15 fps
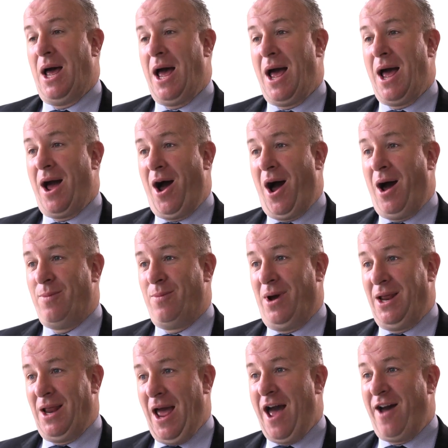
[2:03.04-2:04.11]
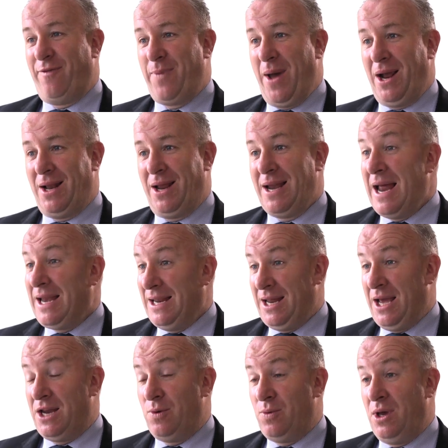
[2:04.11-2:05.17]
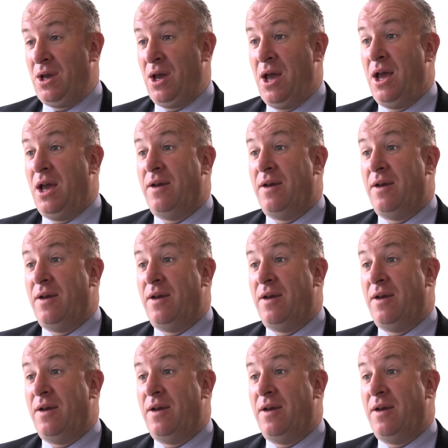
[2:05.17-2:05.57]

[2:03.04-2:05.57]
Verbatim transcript: uh, on my half back line any day of the week.